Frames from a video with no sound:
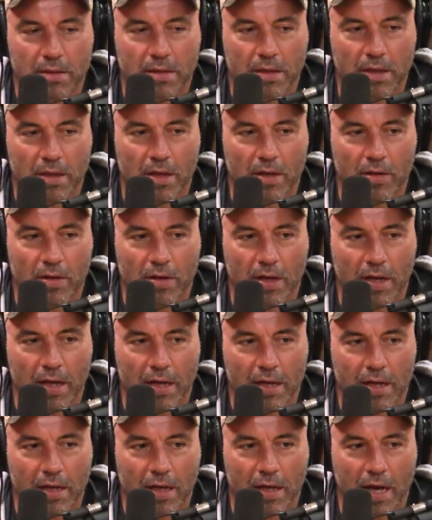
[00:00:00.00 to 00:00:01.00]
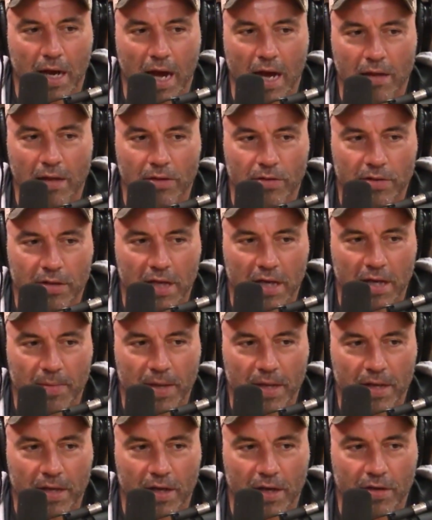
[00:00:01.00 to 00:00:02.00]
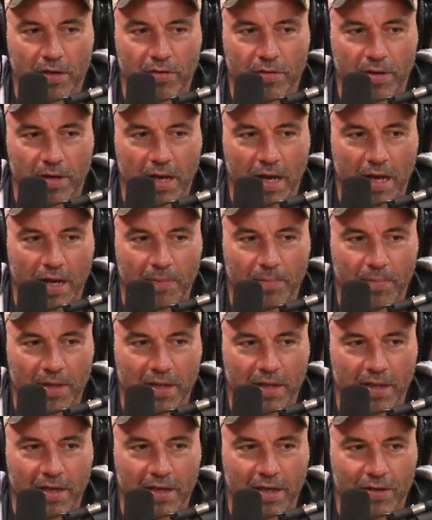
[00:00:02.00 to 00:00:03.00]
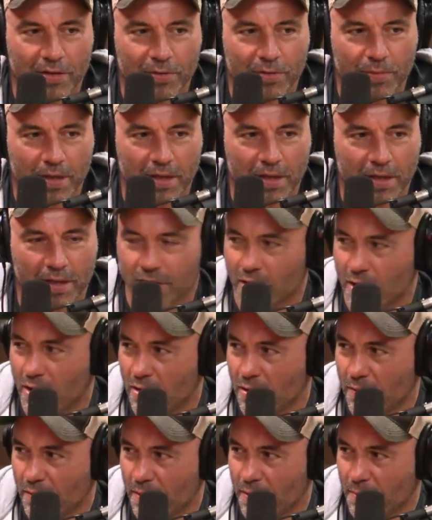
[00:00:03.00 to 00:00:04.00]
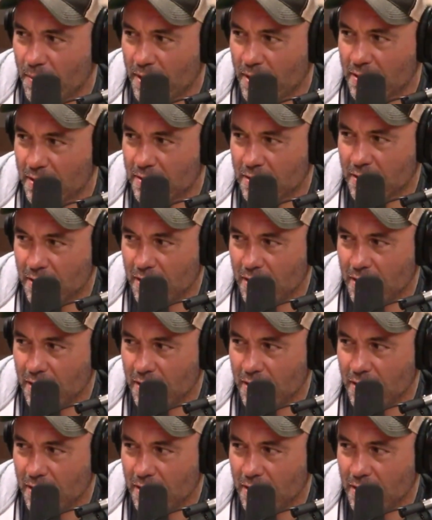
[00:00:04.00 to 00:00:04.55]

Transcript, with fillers: You know, like uh, I learned how to make a hundred oh, million dollars shit. a week. Like, yeah, it's all over the place.